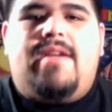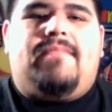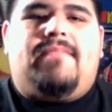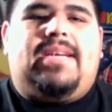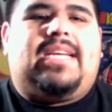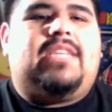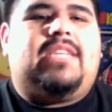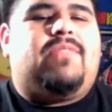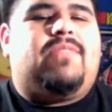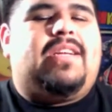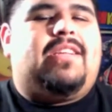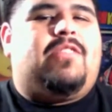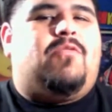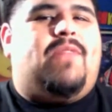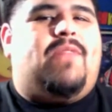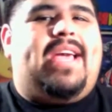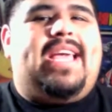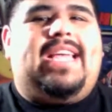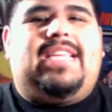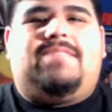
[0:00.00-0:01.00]
because when the
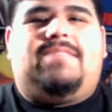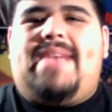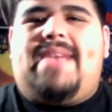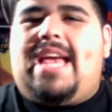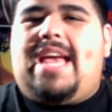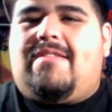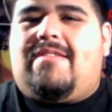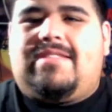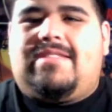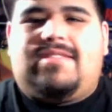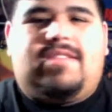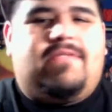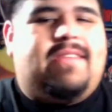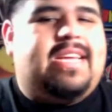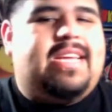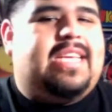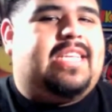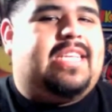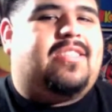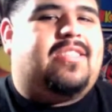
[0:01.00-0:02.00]
way his manners and the
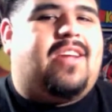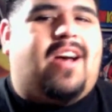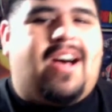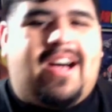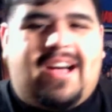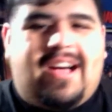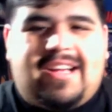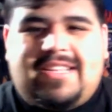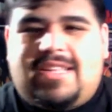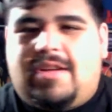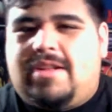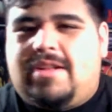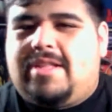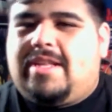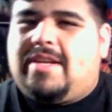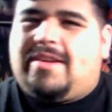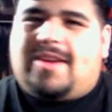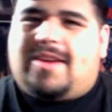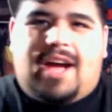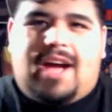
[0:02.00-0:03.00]
way he talked,
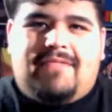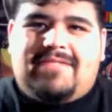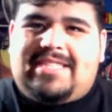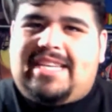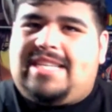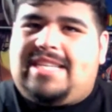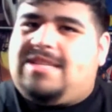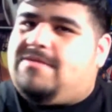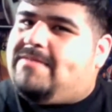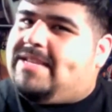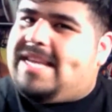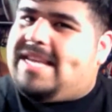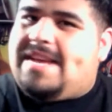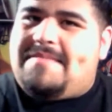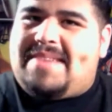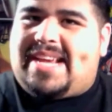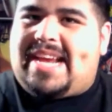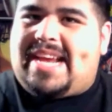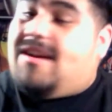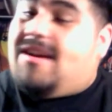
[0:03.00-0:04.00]
the conversation with
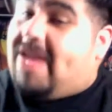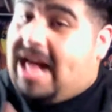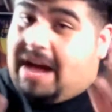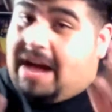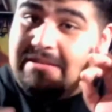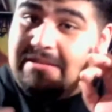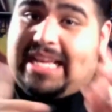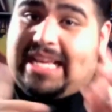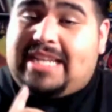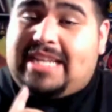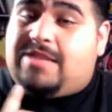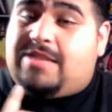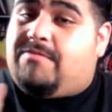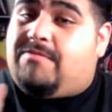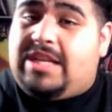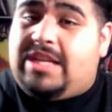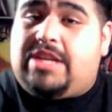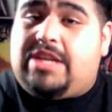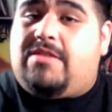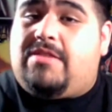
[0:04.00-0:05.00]
him and Carol, I was actually
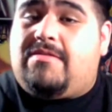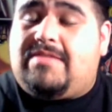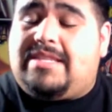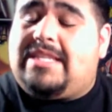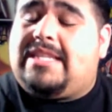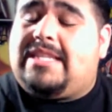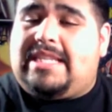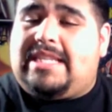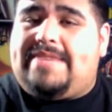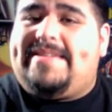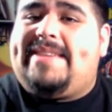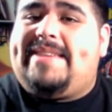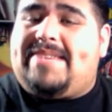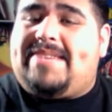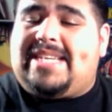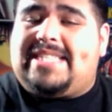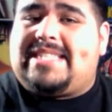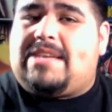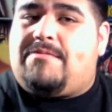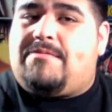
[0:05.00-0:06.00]
really glued to the TV
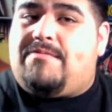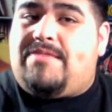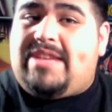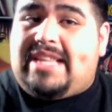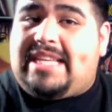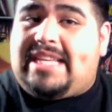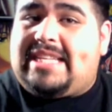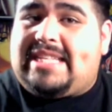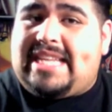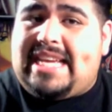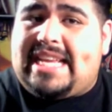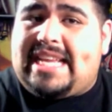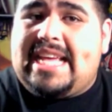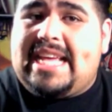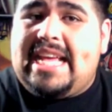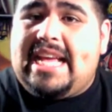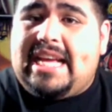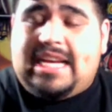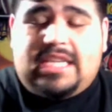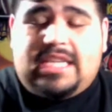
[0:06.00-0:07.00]
because I really
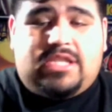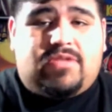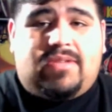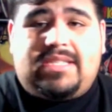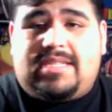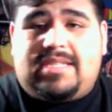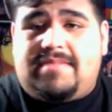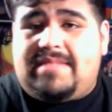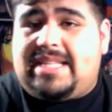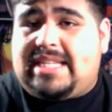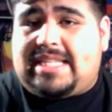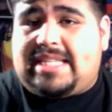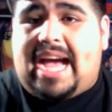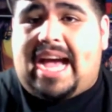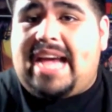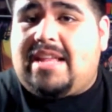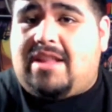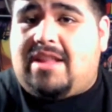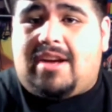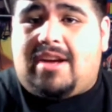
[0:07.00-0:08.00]
did enjoy some of the
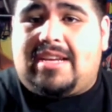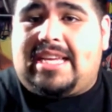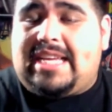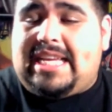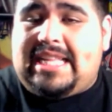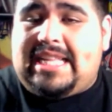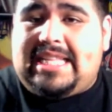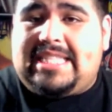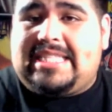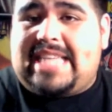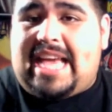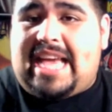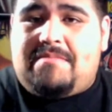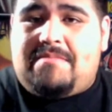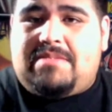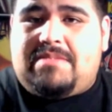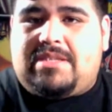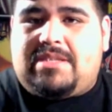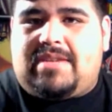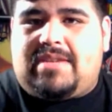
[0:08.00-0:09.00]
dialogue in this
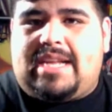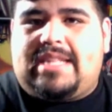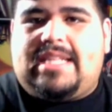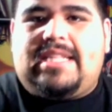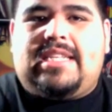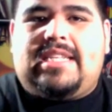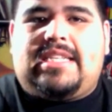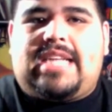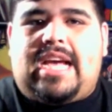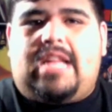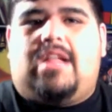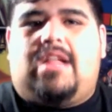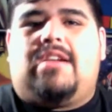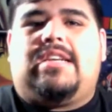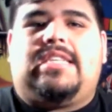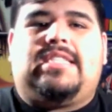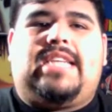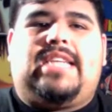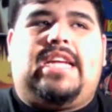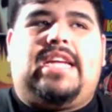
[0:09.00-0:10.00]
episode. I think the
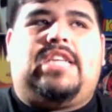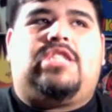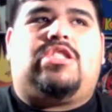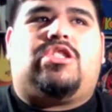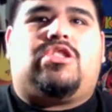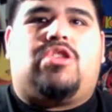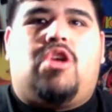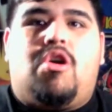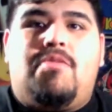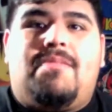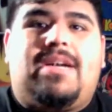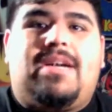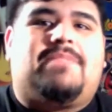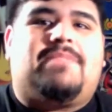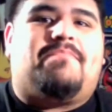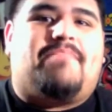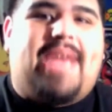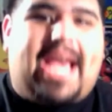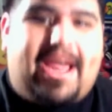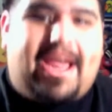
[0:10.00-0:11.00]
dialogue is getting so
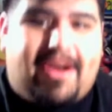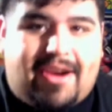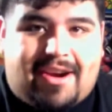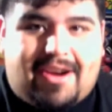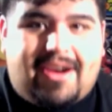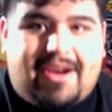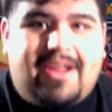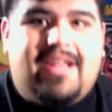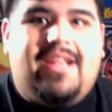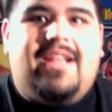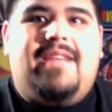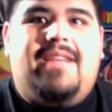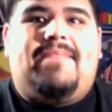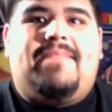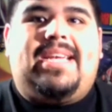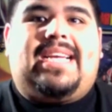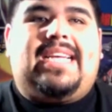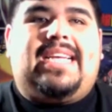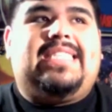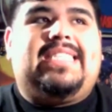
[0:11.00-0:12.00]
much better
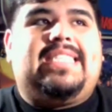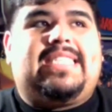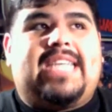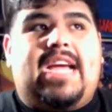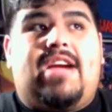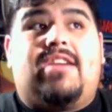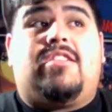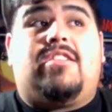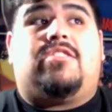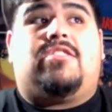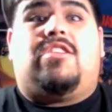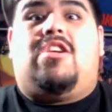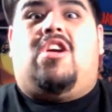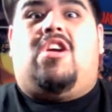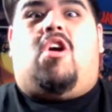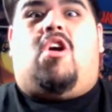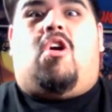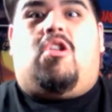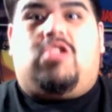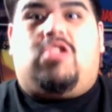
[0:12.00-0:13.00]
because these characters
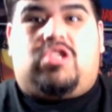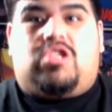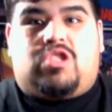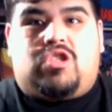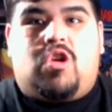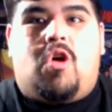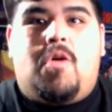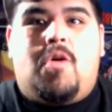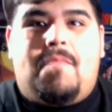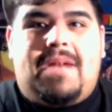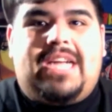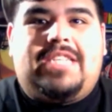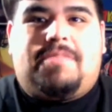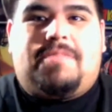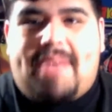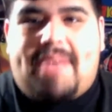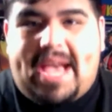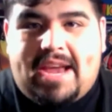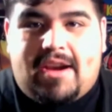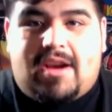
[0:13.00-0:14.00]
are so much
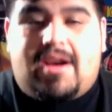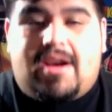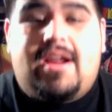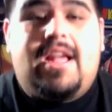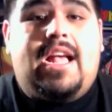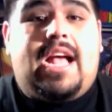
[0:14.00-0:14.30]
better.